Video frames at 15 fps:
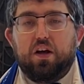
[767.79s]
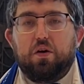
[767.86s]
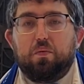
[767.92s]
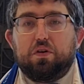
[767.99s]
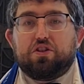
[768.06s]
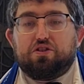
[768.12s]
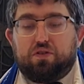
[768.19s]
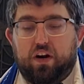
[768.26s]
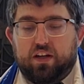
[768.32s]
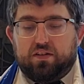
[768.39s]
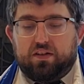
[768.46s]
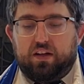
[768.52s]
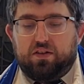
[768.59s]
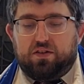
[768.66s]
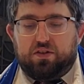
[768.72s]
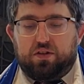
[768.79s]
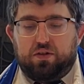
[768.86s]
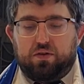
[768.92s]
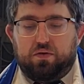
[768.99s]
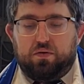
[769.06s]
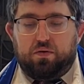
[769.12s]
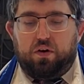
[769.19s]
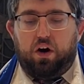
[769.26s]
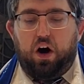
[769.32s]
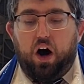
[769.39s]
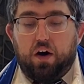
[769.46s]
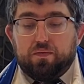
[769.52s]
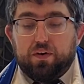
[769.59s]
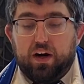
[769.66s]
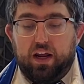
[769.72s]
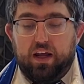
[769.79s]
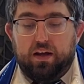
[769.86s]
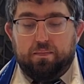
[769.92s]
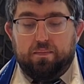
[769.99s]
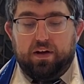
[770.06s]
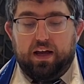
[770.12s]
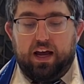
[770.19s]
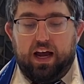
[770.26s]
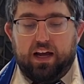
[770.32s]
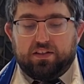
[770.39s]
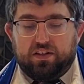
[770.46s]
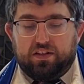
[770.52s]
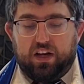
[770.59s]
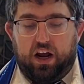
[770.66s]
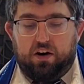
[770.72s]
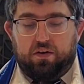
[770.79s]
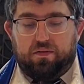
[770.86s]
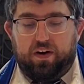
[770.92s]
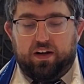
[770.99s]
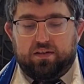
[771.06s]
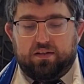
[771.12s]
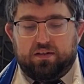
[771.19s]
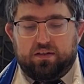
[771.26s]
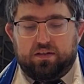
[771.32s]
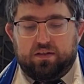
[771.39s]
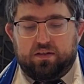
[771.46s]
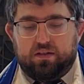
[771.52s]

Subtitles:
which translates to offer him as a sacrifice.